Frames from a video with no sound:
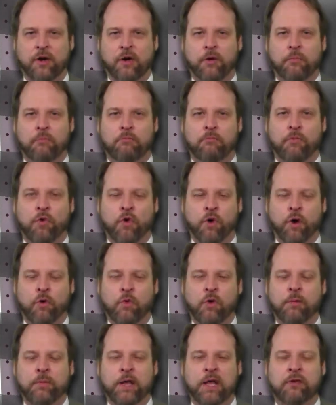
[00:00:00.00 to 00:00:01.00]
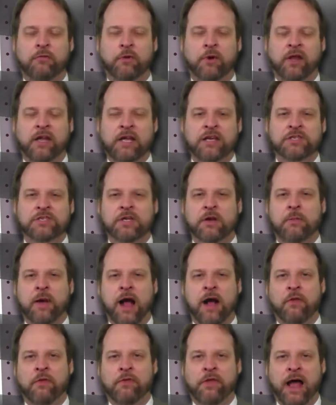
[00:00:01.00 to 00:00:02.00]
More will be released
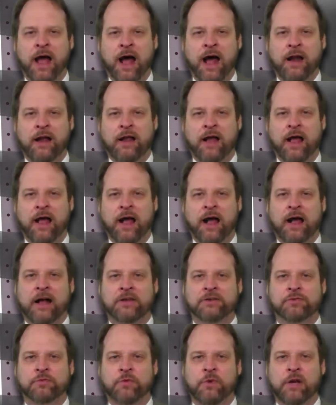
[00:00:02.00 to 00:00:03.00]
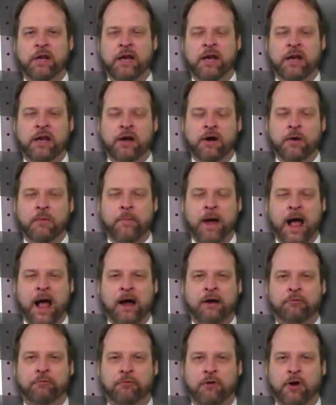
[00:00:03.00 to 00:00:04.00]
about that as we hear
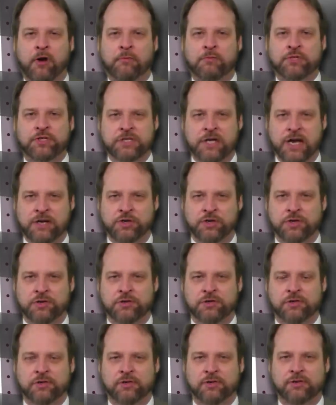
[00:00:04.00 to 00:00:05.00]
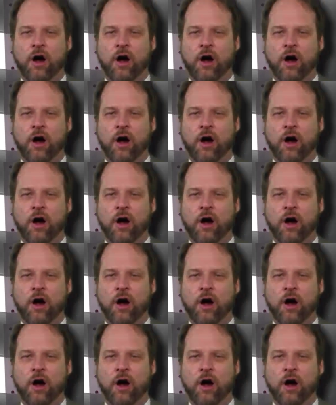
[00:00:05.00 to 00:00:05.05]
back from sessions.